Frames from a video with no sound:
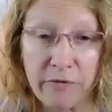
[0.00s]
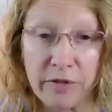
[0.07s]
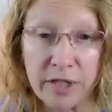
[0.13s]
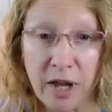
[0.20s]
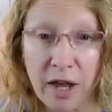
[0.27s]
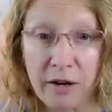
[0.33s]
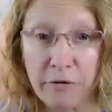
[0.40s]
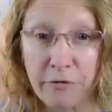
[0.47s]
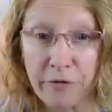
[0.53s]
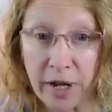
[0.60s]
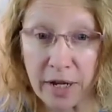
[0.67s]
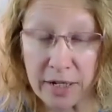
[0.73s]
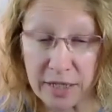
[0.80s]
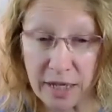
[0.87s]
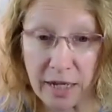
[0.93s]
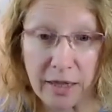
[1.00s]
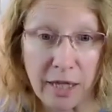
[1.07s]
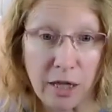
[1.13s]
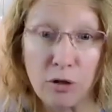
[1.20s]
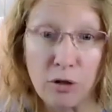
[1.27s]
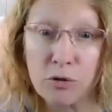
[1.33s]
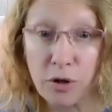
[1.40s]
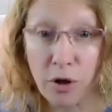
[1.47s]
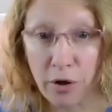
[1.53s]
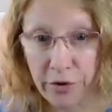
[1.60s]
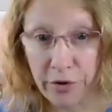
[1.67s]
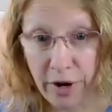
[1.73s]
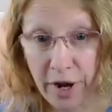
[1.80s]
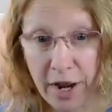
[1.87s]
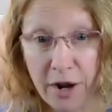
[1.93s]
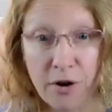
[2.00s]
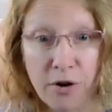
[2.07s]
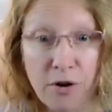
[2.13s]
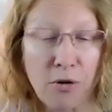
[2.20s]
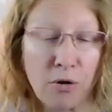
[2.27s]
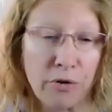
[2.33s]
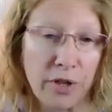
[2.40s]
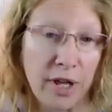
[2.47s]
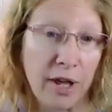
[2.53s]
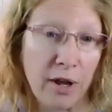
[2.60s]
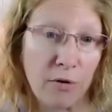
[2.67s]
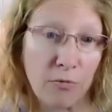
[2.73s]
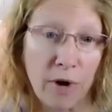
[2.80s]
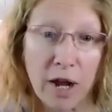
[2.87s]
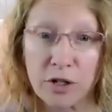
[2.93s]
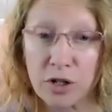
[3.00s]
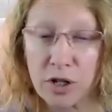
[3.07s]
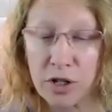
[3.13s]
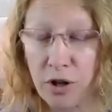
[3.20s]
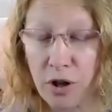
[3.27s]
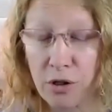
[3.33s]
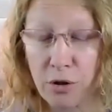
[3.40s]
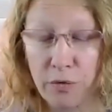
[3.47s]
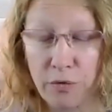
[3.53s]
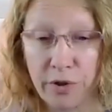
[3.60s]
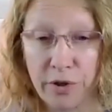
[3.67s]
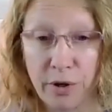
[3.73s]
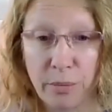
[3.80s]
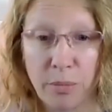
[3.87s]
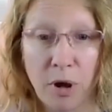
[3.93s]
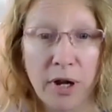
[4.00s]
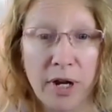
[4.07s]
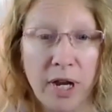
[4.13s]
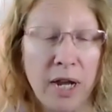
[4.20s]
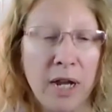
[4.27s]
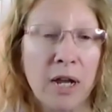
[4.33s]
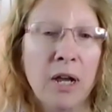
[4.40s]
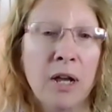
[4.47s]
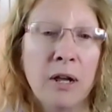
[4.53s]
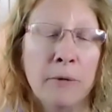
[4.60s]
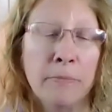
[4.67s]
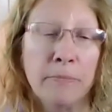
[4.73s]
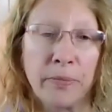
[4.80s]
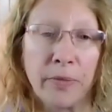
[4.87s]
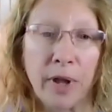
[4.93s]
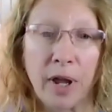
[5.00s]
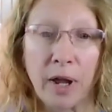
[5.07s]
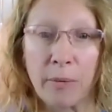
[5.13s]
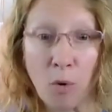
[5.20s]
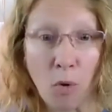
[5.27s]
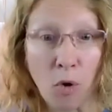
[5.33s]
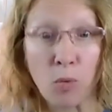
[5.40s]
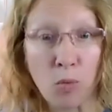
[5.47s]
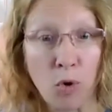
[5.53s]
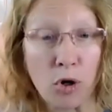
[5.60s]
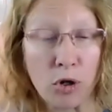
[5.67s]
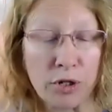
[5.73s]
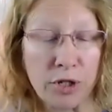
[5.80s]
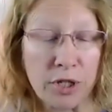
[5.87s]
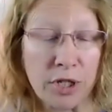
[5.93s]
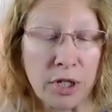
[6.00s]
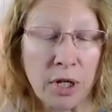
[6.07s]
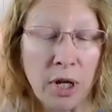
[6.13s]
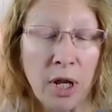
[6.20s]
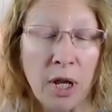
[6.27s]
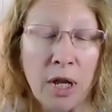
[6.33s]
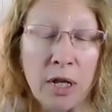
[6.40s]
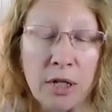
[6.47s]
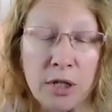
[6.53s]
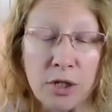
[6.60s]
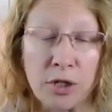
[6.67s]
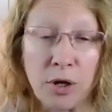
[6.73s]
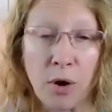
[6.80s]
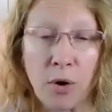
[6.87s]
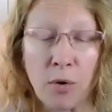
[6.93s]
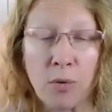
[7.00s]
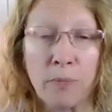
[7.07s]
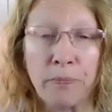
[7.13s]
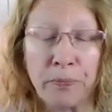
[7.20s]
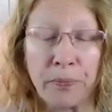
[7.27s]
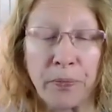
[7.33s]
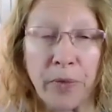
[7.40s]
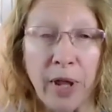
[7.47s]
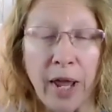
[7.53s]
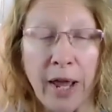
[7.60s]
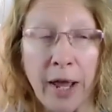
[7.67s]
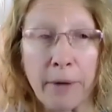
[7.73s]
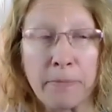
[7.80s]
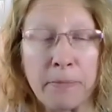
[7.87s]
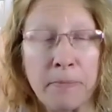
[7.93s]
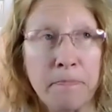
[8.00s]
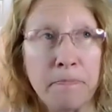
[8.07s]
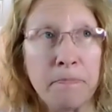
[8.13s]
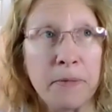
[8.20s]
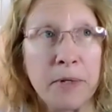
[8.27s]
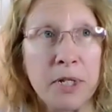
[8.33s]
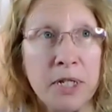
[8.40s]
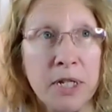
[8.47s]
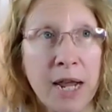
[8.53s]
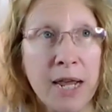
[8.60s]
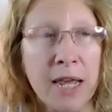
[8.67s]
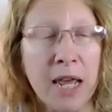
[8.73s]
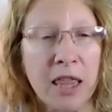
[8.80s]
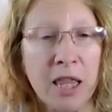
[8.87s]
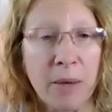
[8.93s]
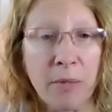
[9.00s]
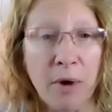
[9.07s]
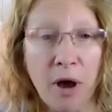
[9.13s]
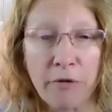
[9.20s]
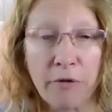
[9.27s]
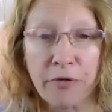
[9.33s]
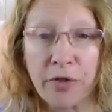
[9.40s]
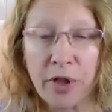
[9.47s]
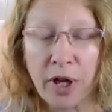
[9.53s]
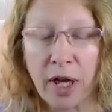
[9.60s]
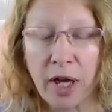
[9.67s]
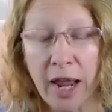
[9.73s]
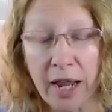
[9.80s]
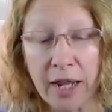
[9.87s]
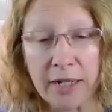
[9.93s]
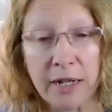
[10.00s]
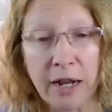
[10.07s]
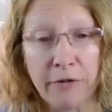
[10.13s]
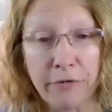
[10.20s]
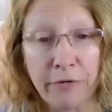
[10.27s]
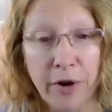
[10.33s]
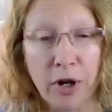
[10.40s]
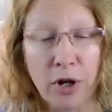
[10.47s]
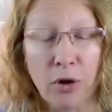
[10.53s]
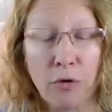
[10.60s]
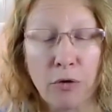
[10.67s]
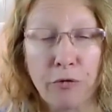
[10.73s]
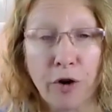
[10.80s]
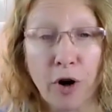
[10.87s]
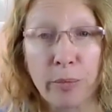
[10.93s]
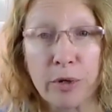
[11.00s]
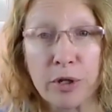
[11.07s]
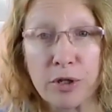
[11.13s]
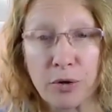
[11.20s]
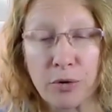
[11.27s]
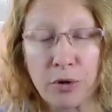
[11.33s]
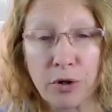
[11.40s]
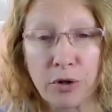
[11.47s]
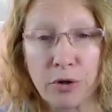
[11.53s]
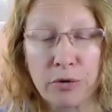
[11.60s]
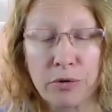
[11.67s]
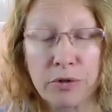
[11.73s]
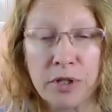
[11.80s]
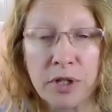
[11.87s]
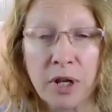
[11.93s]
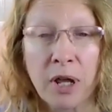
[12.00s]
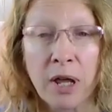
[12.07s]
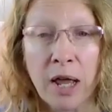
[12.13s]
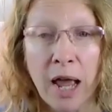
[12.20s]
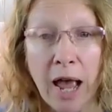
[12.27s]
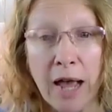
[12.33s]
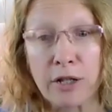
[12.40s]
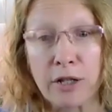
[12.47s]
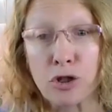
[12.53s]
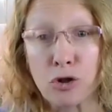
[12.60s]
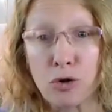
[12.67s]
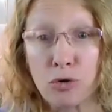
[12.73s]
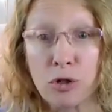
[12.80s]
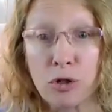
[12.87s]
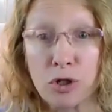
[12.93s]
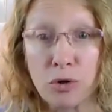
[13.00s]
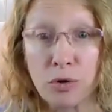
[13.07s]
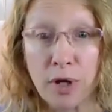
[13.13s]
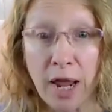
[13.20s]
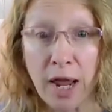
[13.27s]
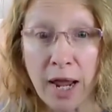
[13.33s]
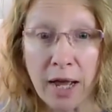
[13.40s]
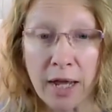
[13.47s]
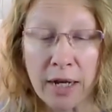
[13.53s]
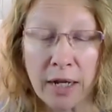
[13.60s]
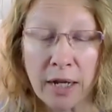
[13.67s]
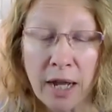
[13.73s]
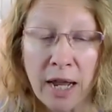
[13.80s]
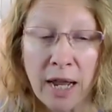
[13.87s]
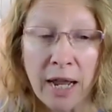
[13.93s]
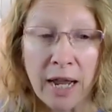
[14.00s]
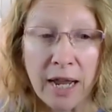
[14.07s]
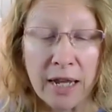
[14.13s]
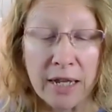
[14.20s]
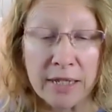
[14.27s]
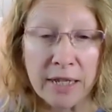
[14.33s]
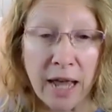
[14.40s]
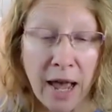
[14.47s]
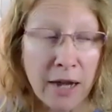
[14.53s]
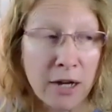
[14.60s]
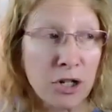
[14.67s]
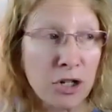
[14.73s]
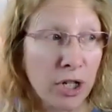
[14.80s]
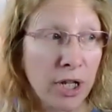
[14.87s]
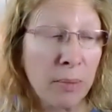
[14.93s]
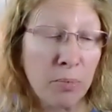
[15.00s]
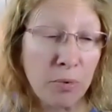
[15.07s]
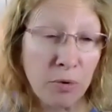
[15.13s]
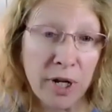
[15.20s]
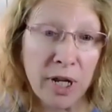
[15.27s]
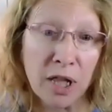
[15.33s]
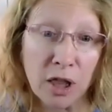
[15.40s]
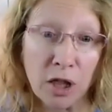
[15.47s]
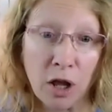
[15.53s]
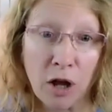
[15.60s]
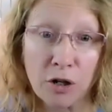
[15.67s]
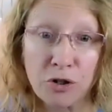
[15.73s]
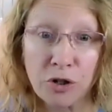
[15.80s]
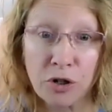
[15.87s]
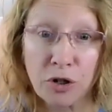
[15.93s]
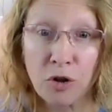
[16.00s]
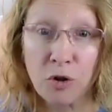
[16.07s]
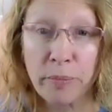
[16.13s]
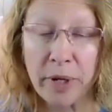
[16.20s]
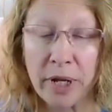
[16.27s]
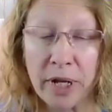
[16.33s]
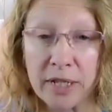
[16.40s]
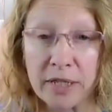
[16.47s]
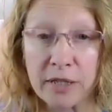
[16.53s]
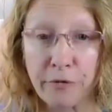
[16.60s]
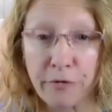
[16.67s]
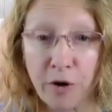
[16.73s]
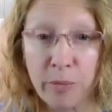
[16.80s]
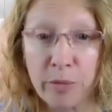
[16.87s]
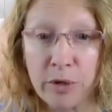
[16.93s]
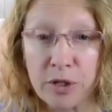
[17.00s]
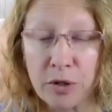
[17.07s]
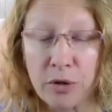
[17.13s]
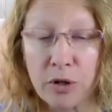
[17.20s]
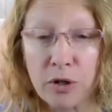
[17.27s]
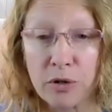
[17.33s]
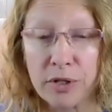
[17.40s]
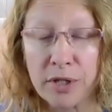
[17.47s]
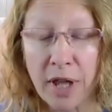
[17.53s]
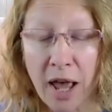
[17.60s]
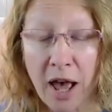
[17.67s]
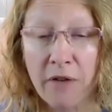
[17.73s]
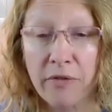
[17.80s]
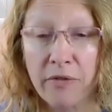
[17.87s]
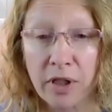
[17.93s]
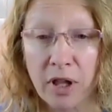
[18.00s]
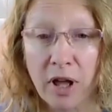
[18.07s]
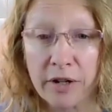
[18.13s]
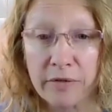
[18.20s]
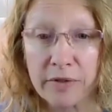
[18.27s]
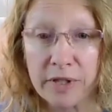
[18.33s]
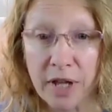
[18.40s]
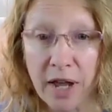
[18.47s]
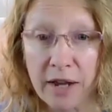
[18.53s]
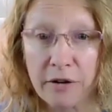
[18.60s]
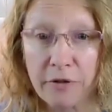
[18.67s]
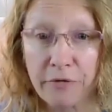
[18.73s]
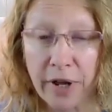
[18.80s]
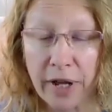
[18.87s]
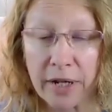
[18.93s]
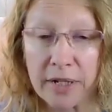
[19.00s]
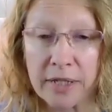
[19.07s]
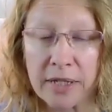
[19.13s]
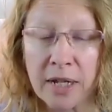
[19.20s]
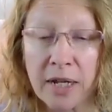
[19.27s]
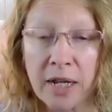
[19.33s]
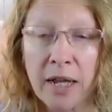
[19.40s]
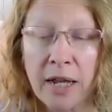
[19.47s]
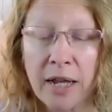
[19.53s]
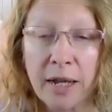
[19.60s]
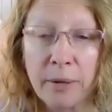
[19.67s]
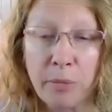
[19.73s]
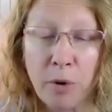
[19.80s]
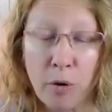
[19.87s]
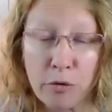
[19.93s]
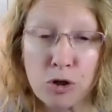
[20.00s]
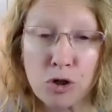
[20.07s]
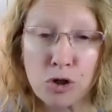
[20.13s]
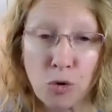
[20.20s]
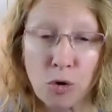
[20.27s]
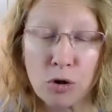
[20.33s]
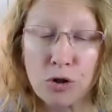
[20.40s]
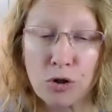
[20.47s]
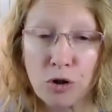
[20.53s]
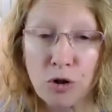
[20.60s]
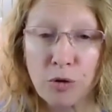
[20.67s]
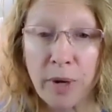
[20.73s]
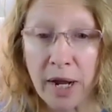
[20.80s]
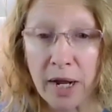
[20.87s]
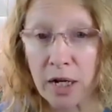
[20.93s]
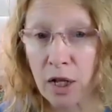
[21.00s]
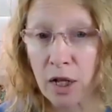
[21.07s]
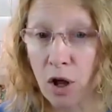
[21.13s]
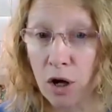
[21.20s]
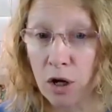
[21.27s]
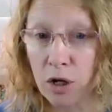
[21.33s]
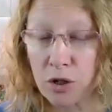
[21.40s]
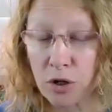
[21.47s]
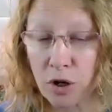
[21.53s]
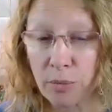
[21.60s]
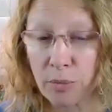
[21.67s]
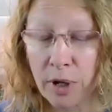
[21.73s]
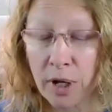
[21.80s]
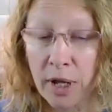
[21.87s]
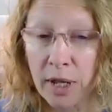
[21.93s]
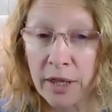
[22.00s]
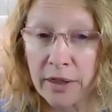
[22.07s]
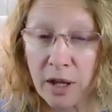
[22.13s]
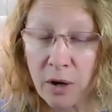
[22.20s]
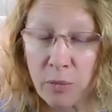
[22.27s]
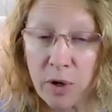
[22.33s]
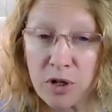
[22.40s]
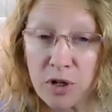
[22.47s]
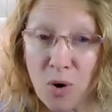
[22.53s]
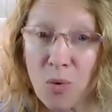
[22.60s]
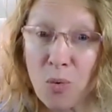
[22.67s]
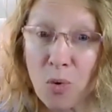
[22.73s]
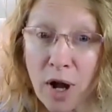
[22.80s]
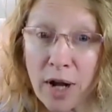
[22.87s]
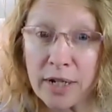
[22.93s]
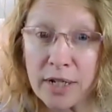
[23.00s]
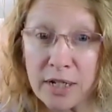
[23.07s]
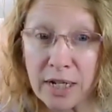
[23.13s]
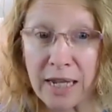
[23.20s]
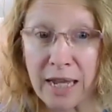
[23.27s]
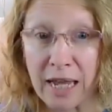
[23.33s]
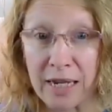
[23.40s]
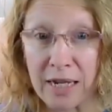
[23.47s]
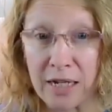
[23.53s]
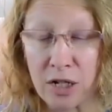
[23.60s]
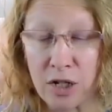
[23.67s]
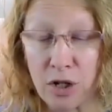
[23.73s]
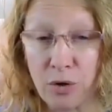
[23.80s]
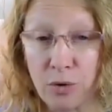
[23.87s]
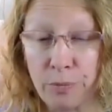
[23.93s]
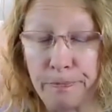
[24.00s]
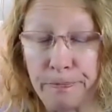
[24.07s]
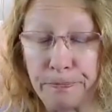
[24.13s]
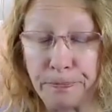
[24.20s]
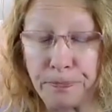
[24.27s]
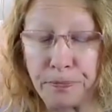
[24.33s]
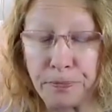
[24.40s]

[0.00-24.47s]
have side effects, like they lose all their hair, or they get rashes all over their body, or worse. So taking them off the antifungal pharmaceuticals as soon as you can is actually pretty logical, because the pharmaceuticals have a lot of side effects, both short-term and long-term, that we don't want to get into.